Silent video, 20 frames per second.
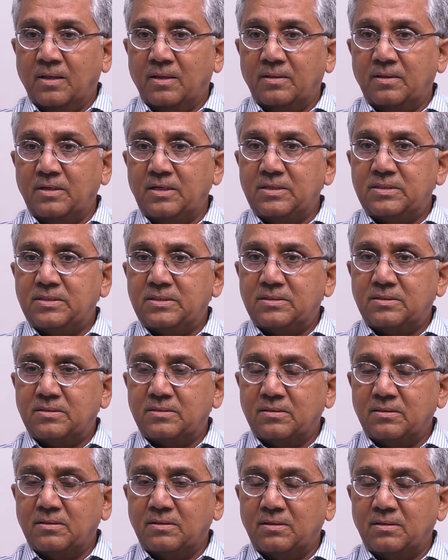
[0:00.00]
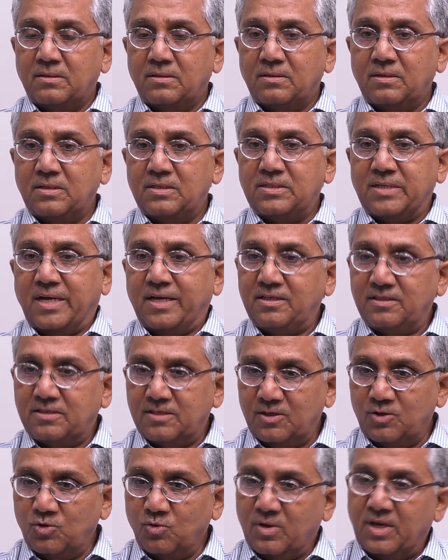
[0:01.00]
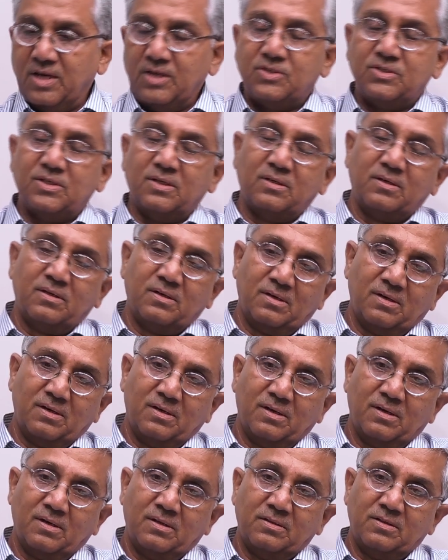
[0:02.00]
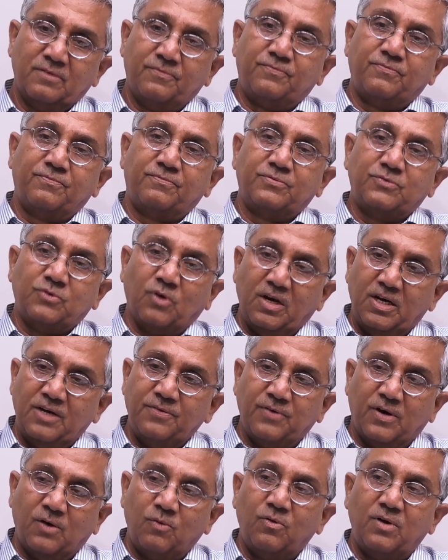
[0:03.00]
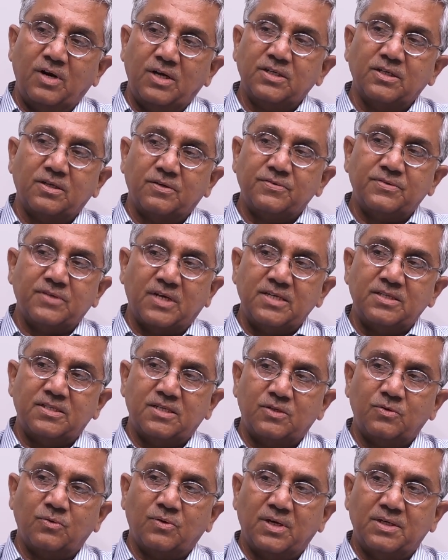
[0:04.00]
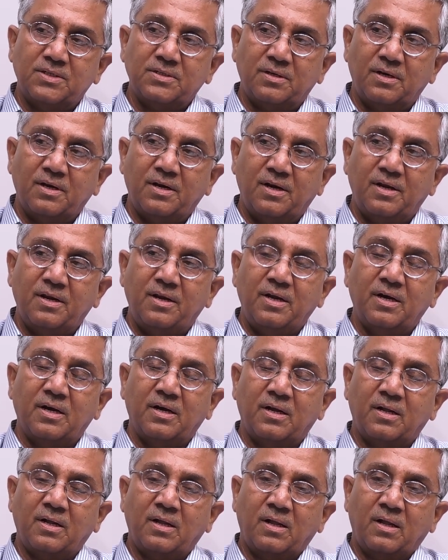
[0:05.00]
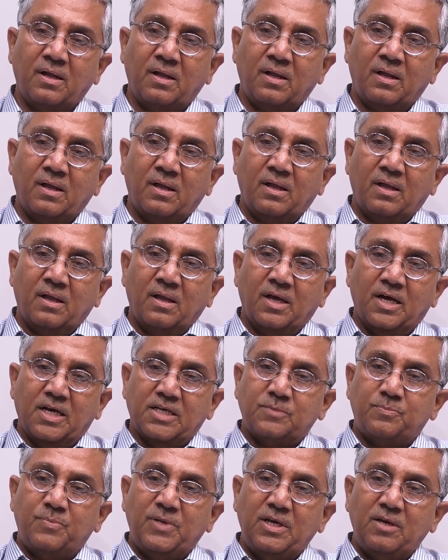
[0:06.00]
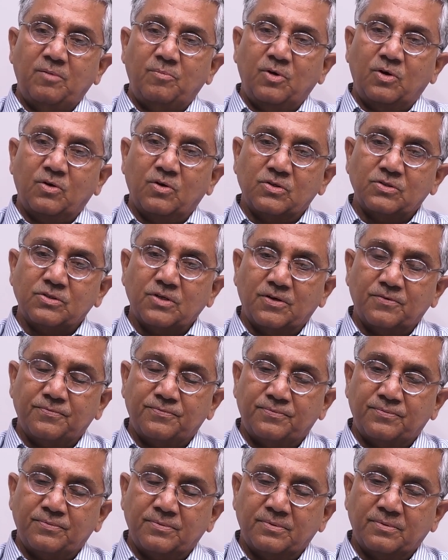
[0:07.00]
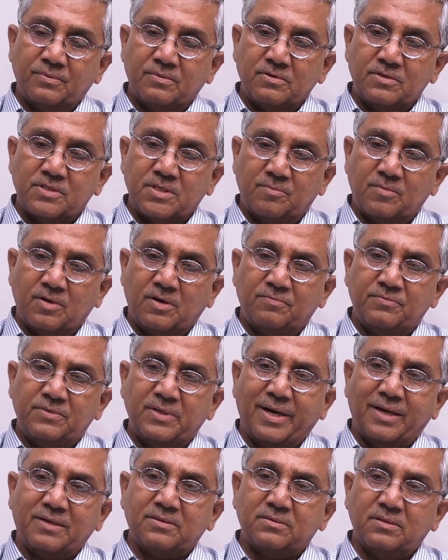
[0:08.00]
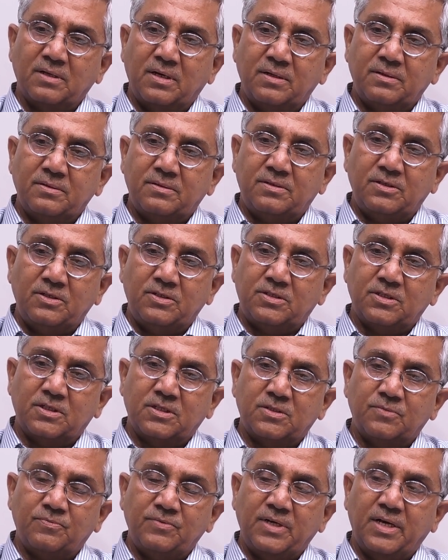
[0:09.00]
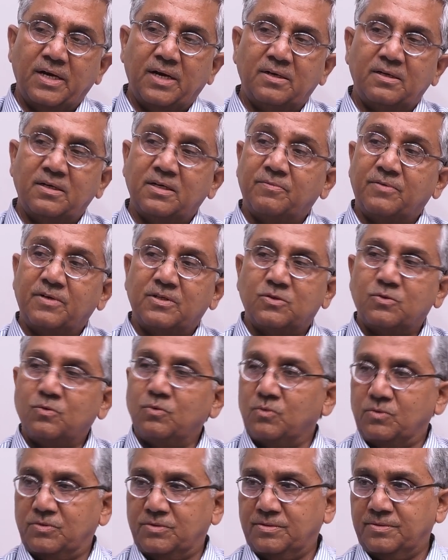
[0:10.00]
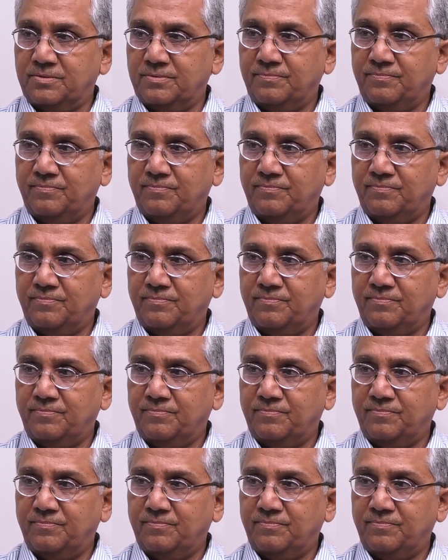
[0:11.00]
This science education, the solid foundation of science education in India has been because of some of the excellent teachers we had in our schools.